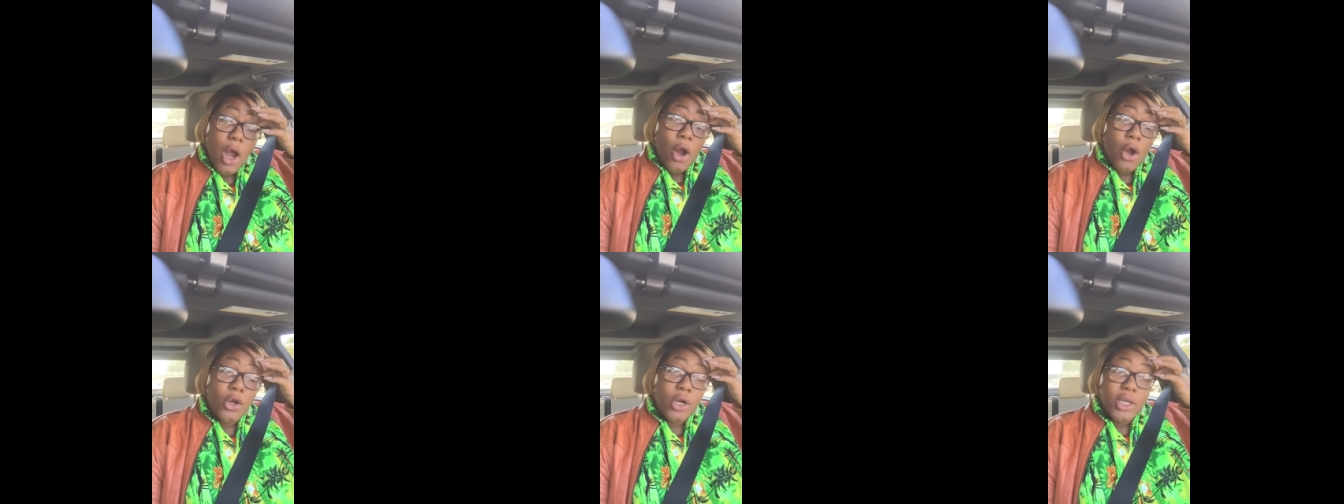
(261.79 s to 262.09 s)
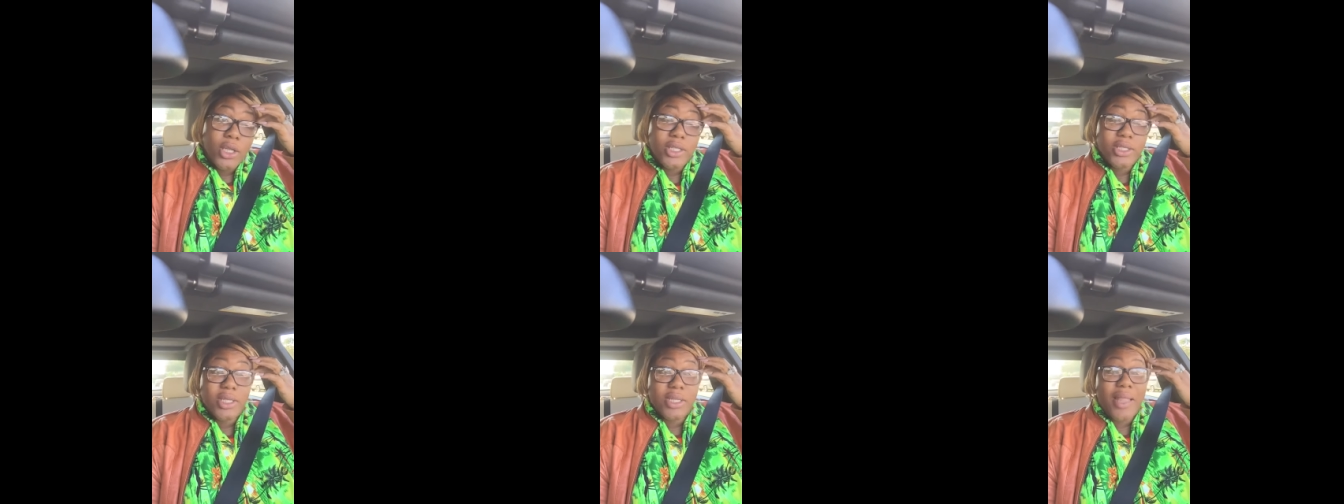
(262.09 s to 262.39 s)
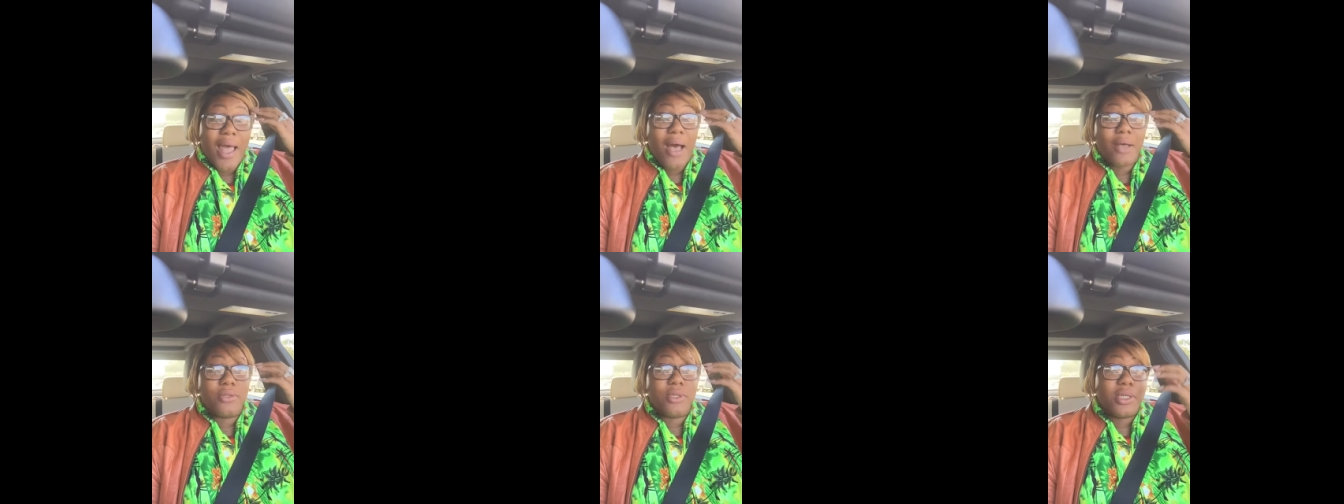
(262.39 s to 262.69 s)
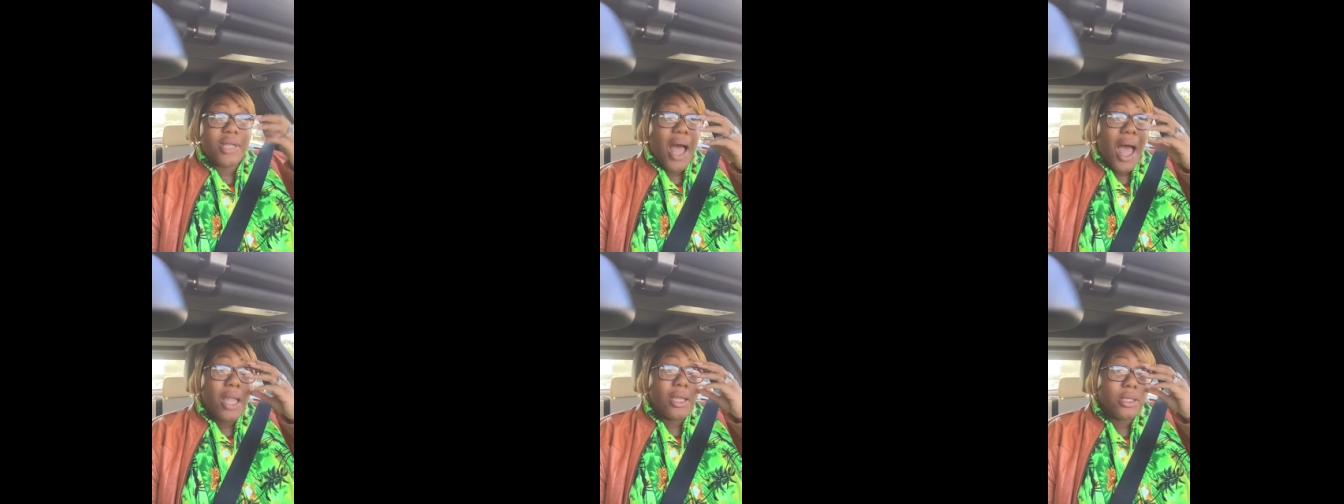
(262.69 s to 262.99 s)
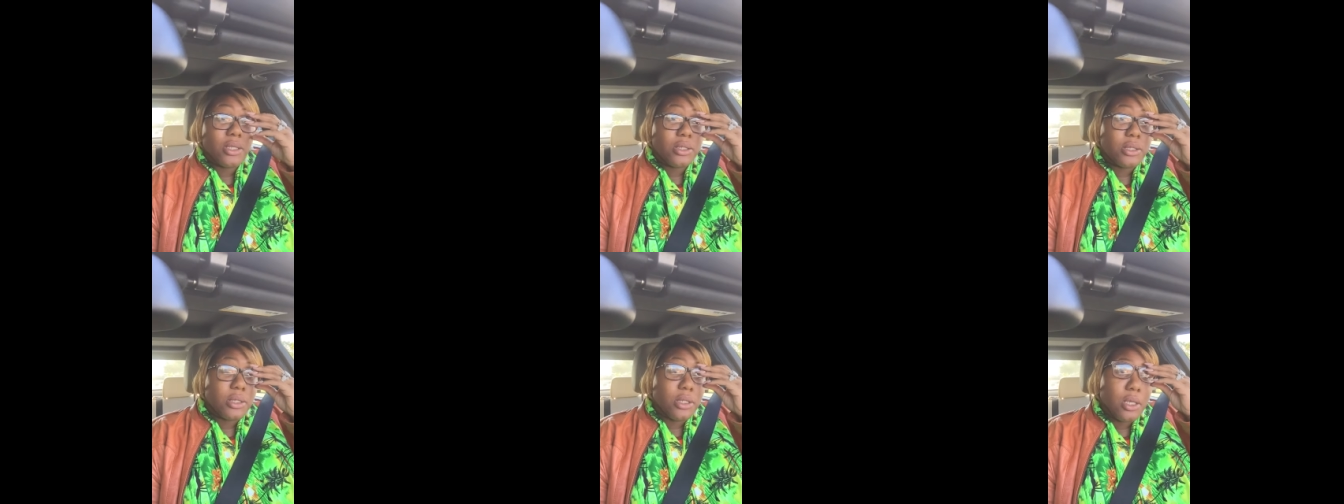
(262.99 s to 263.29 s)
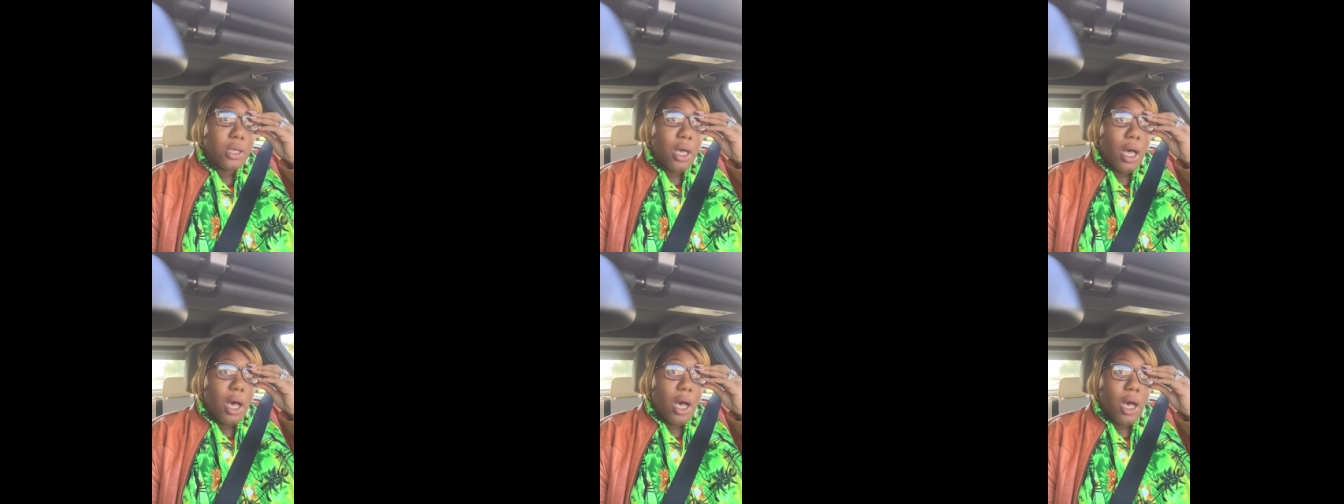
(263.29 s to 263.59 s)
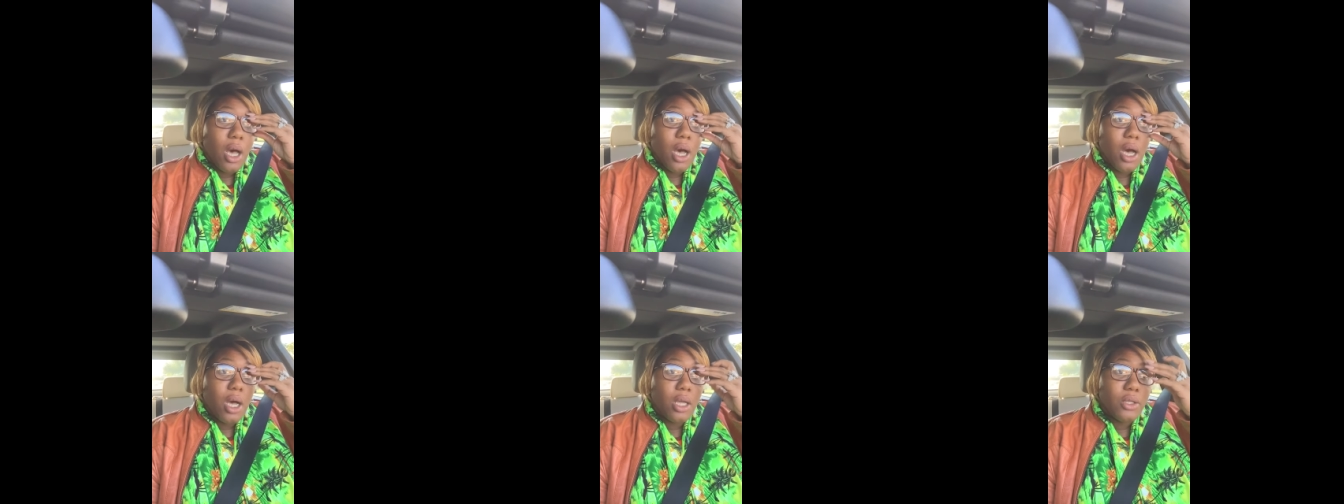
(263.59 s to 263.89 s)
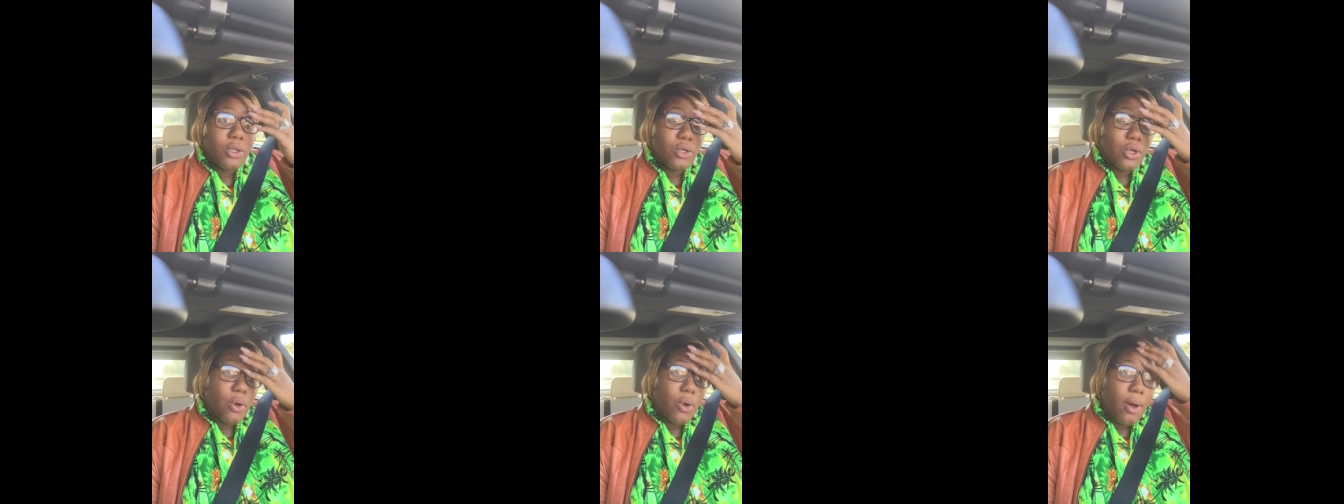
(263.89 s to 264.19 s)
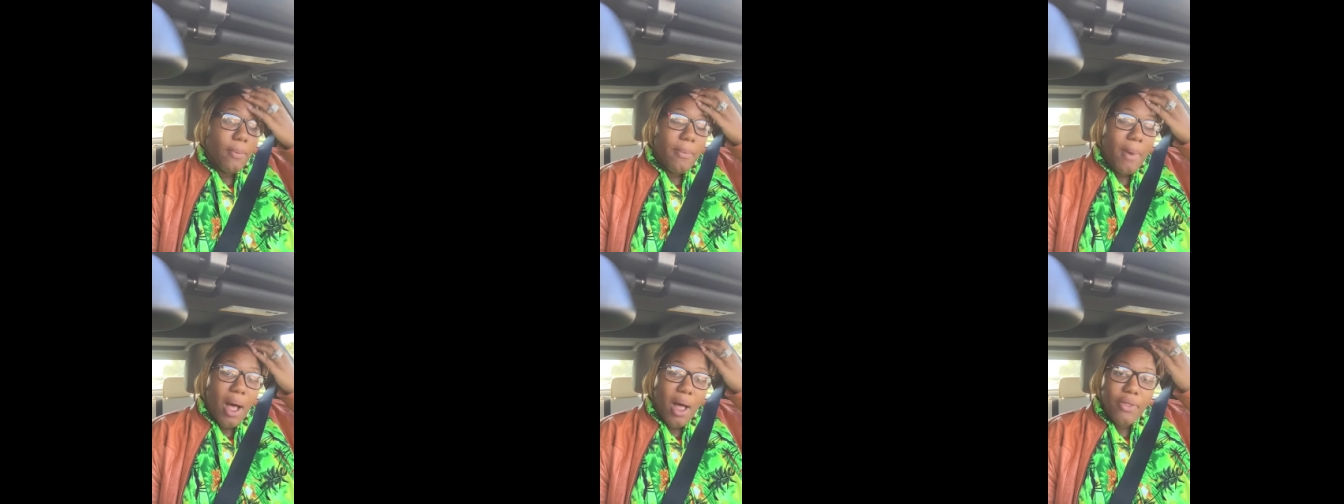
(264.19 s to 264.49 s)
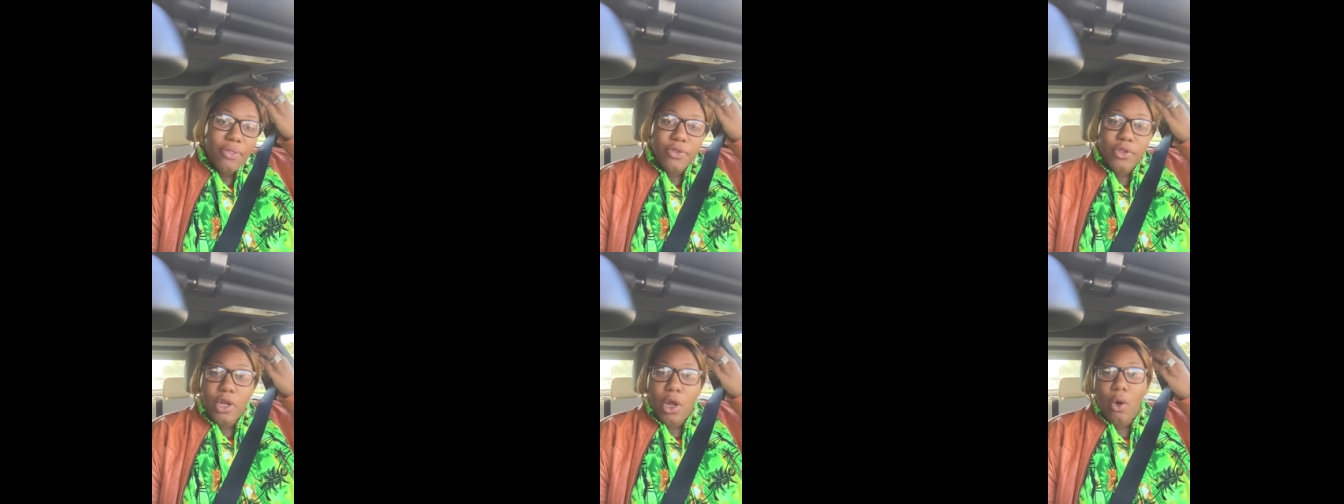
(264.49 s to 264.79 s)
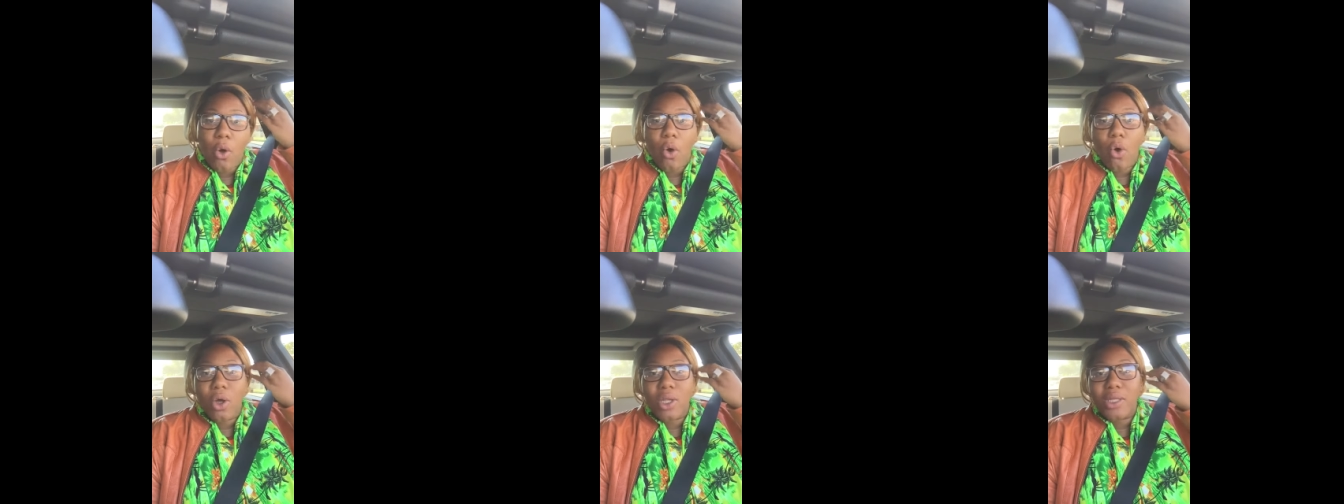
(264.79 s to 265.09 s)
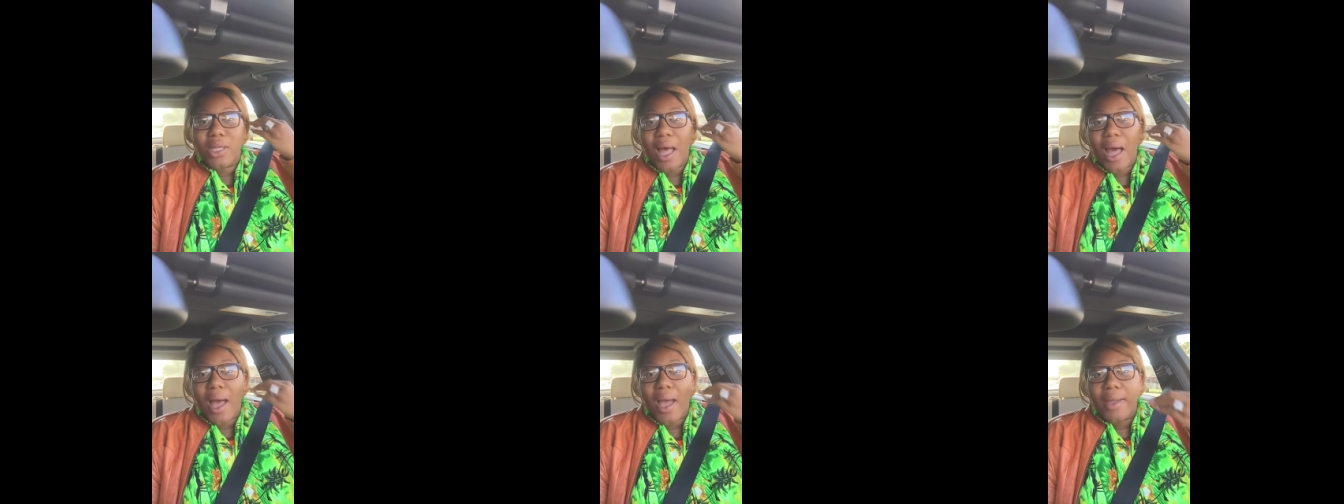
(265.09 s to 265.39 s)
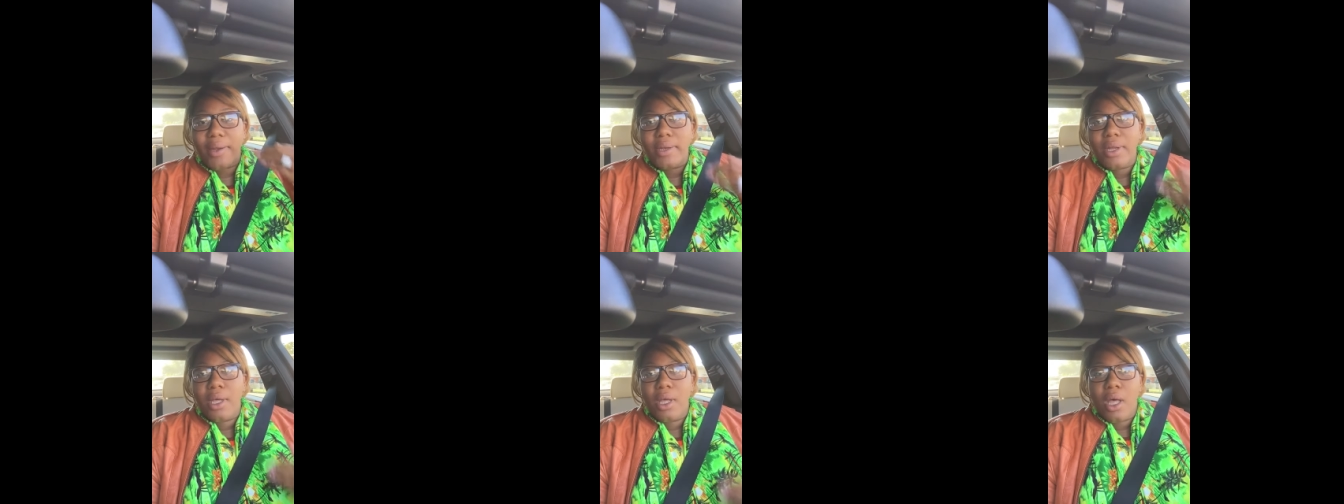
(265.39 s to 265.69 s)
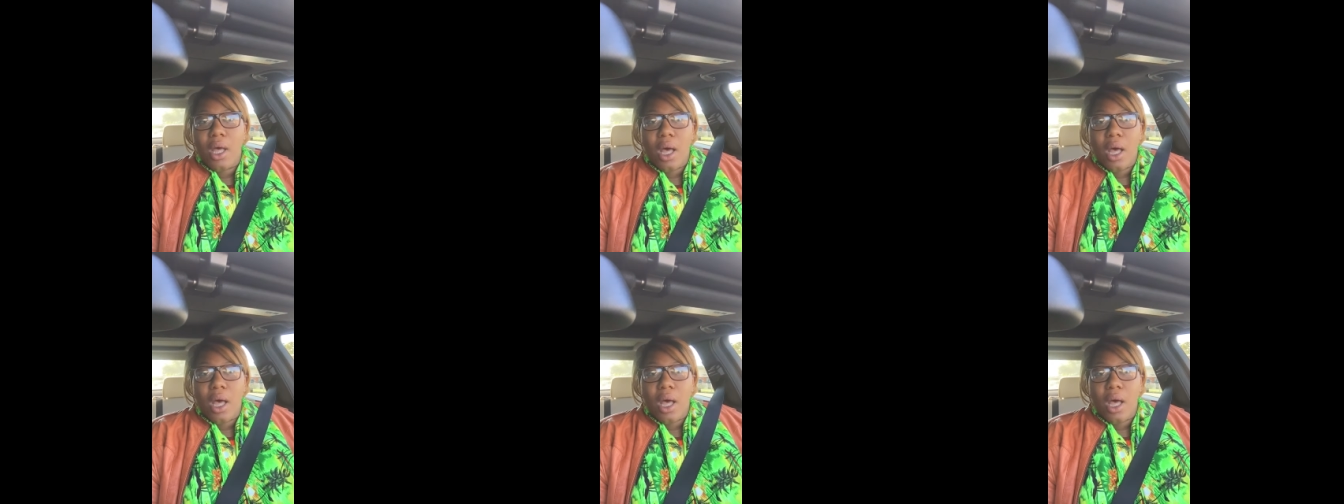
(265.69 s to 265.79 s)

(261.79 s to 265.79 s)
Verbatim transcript: earn at least $1,000, uh, you know, a month, you know, online,